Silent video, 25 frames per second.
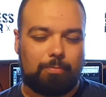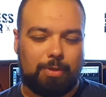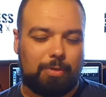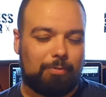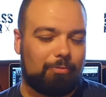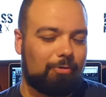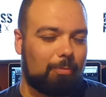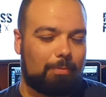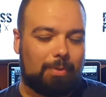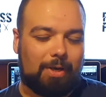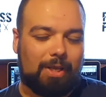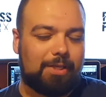be
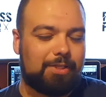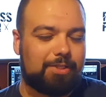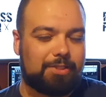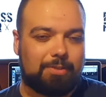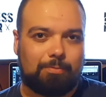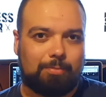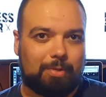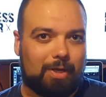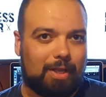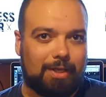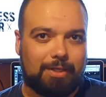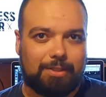
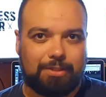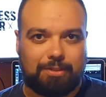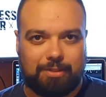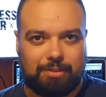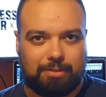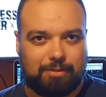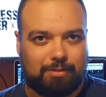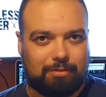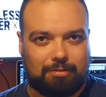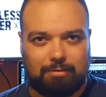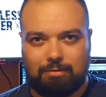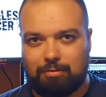replacing
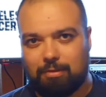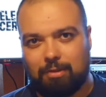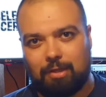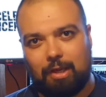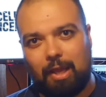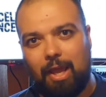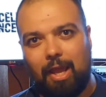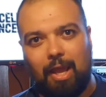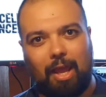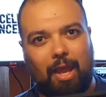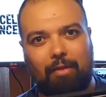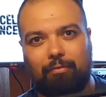blades
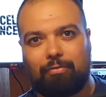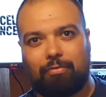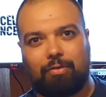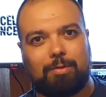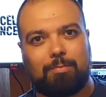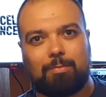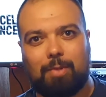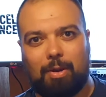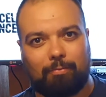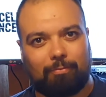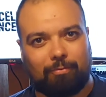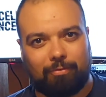every
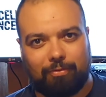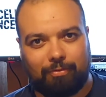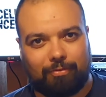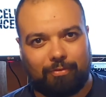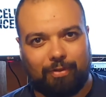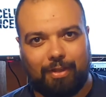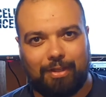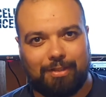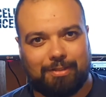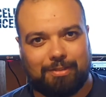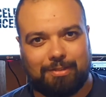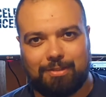month.
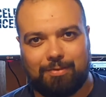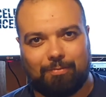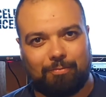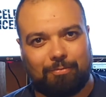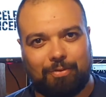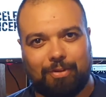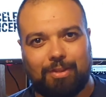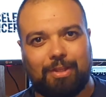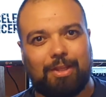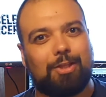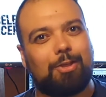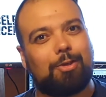It's
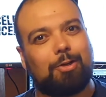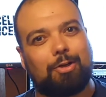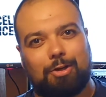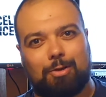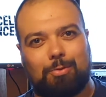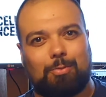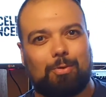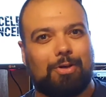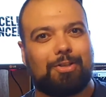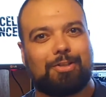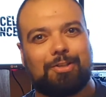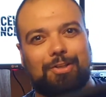something that you're going
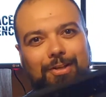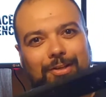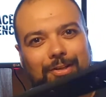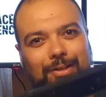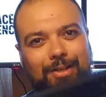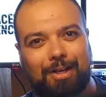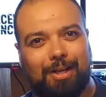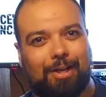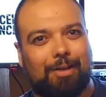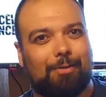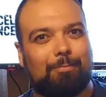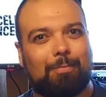to want to
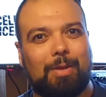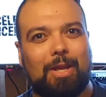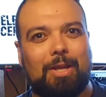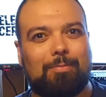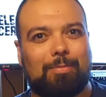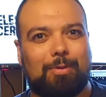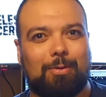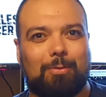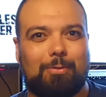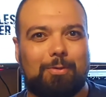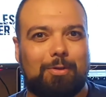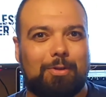do,
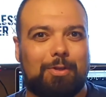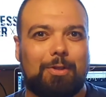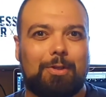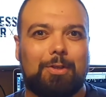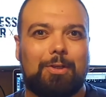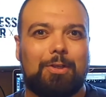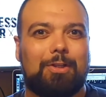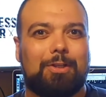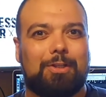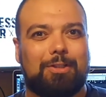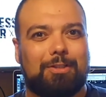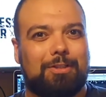maybe
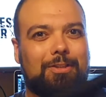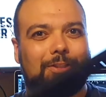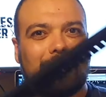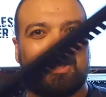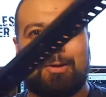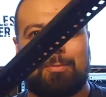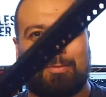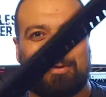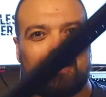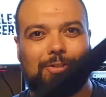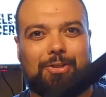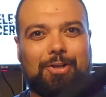a
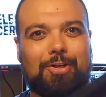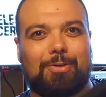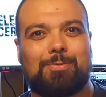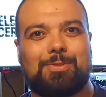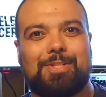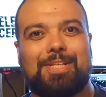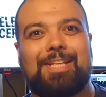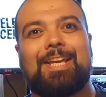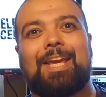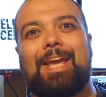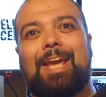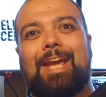couple of times
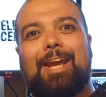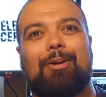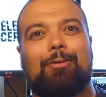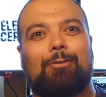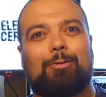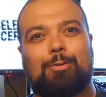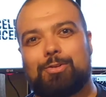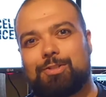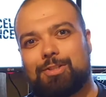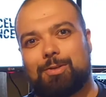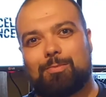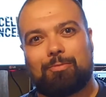a year
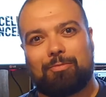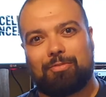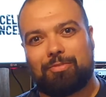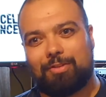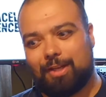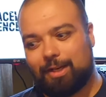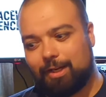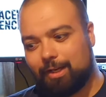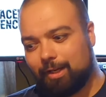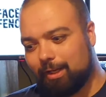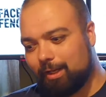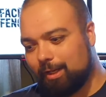or
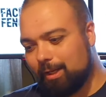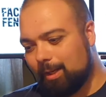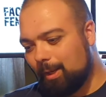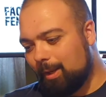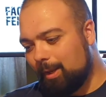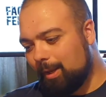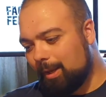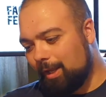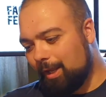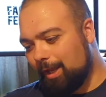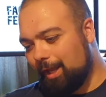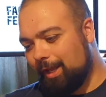something,
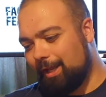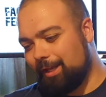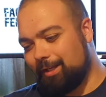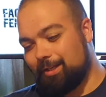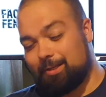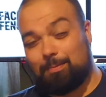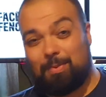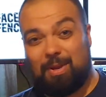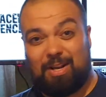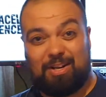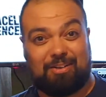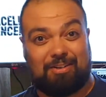
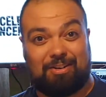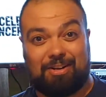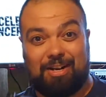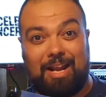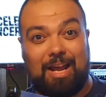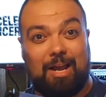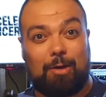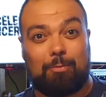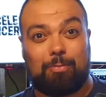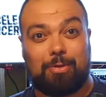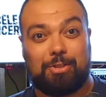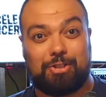depending on
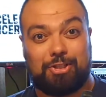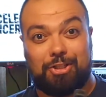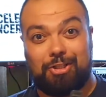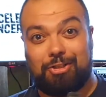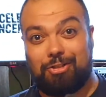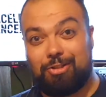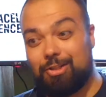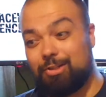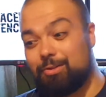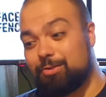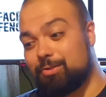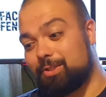how much you
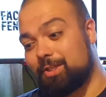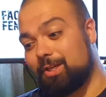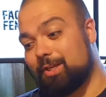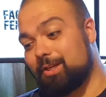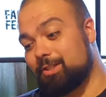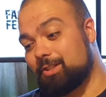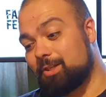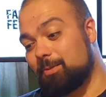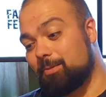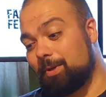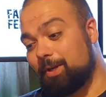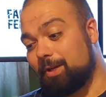use it, I
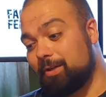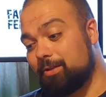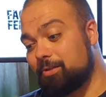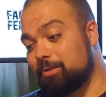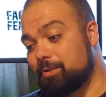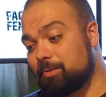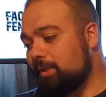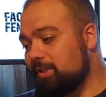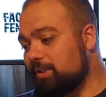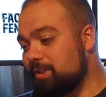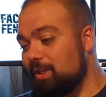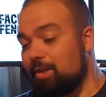suppose.
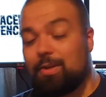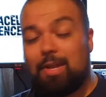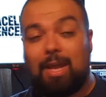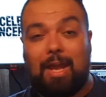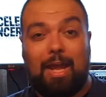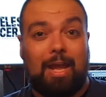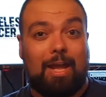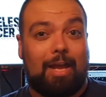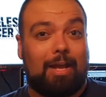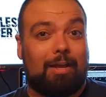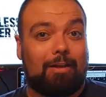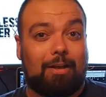So
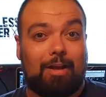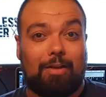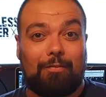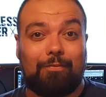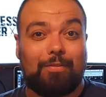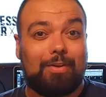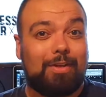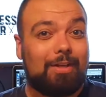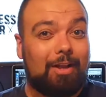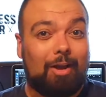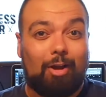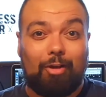yeah,
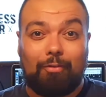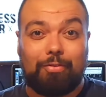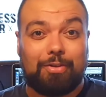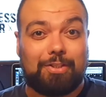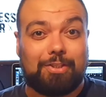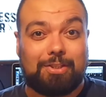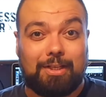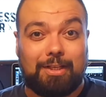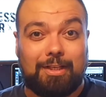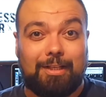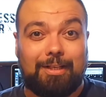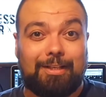
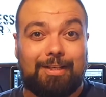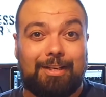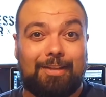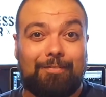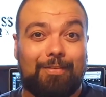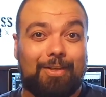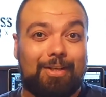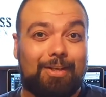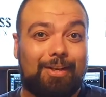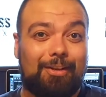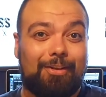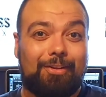obviously let
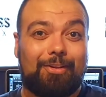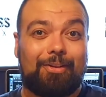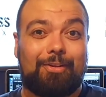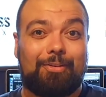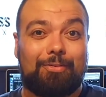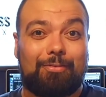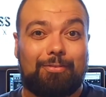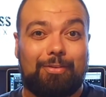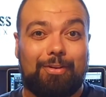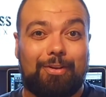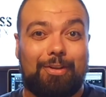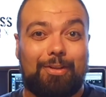me know your
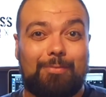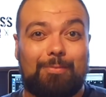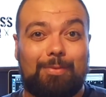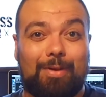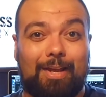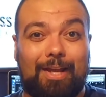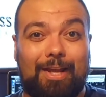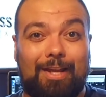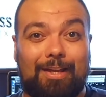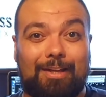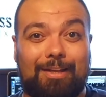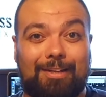
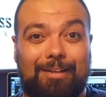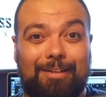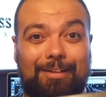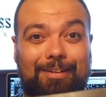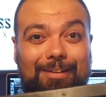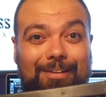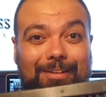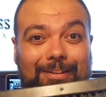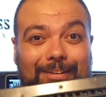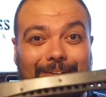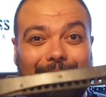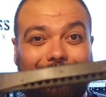feedback,
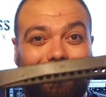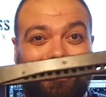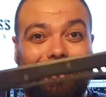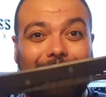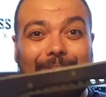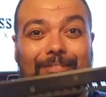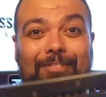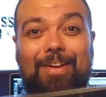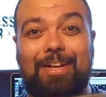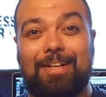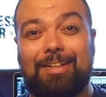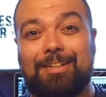your
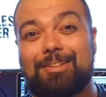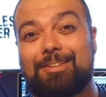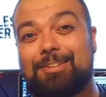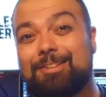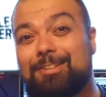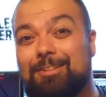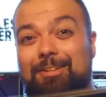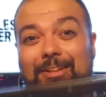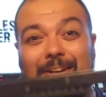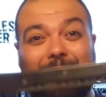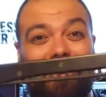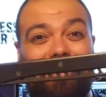
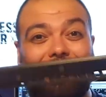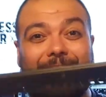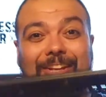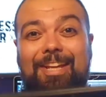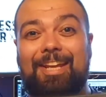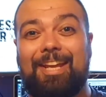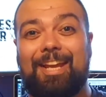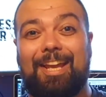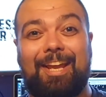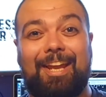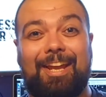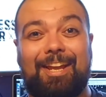comments,
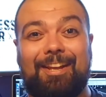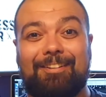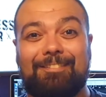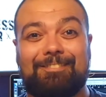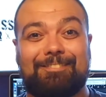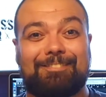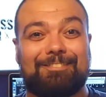like it.